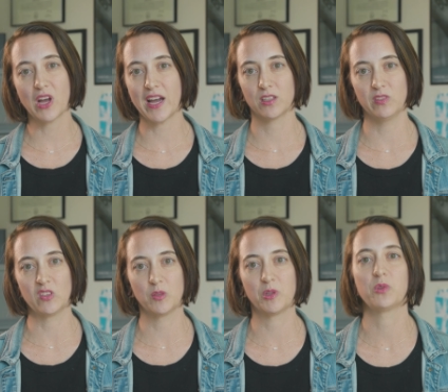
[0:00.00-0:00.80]

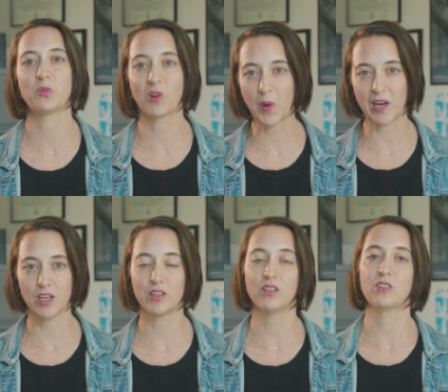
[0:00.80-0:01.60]
activism that was
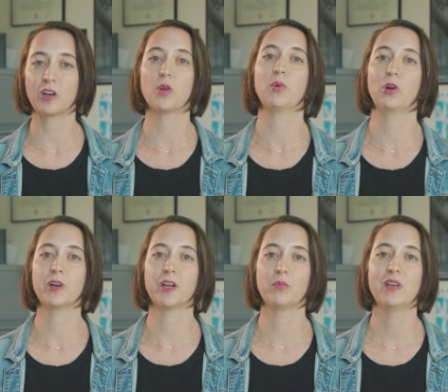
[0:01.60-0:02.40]
required to start our
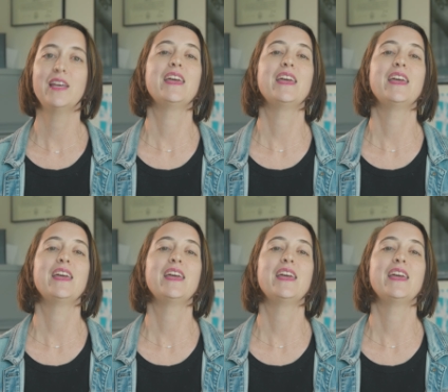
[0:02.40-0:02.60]
program